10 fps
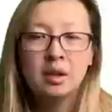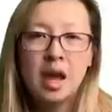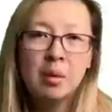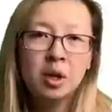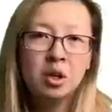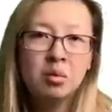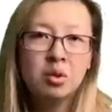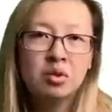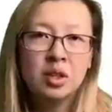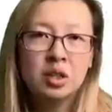Now we're going to
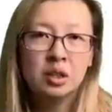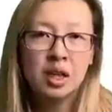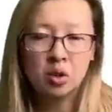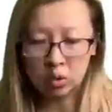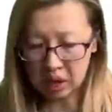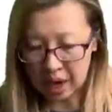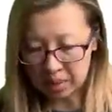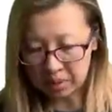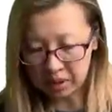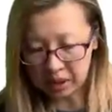move into legal
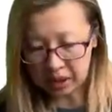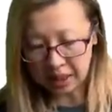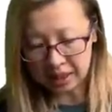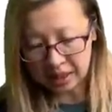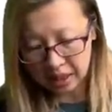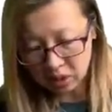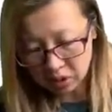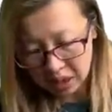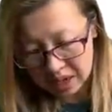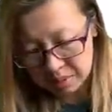liability, and
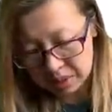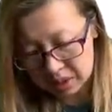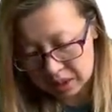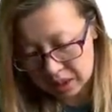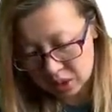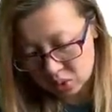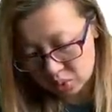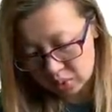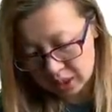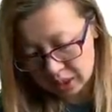legal liability is
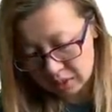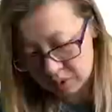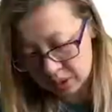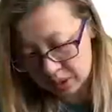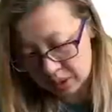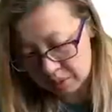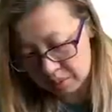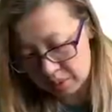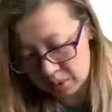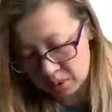really, really
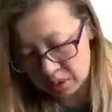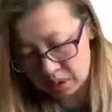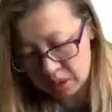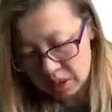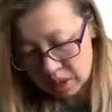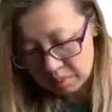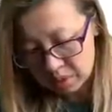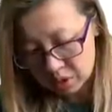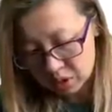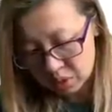important
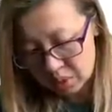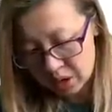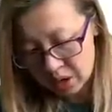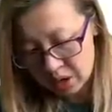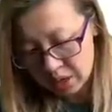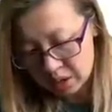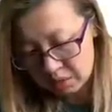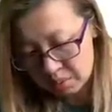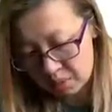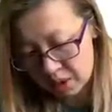because when I
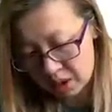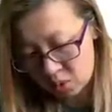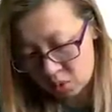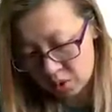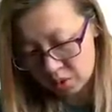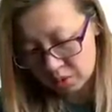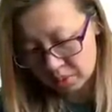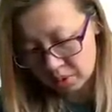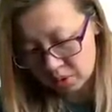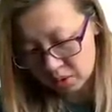give my audit
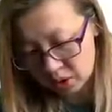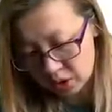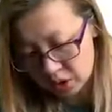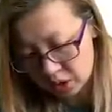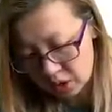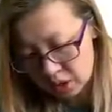report,